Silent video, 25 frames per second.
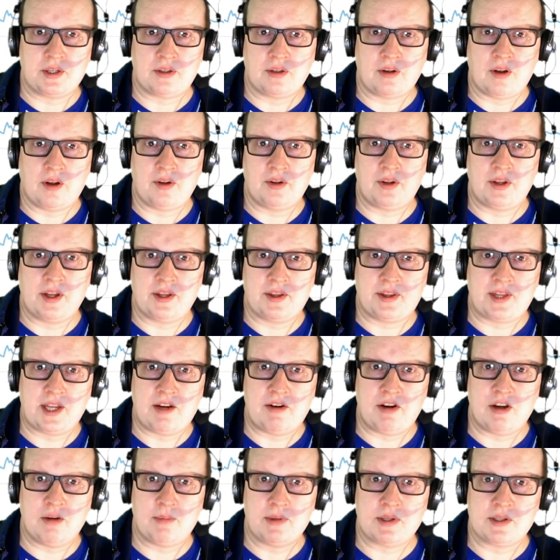on
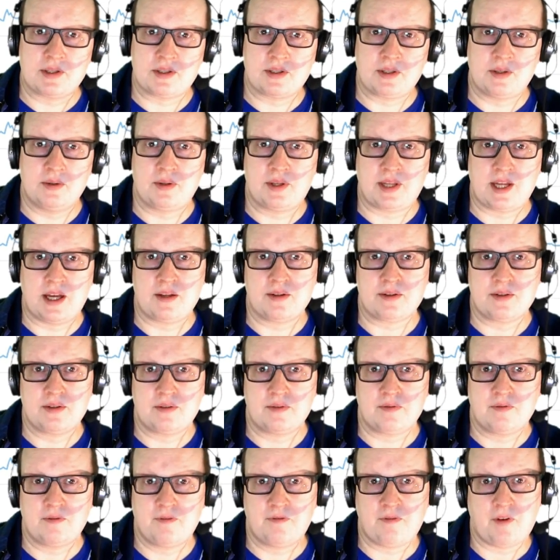Ethereum is
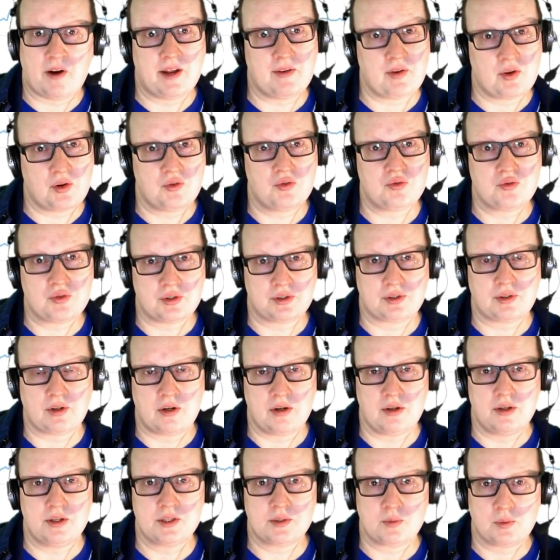
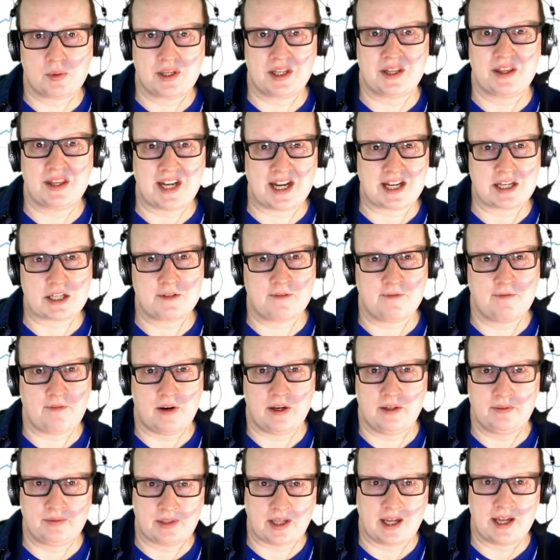$2,500 within the next
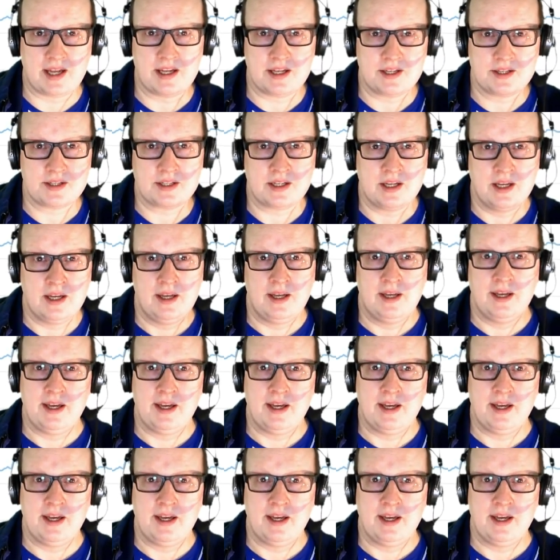5 days.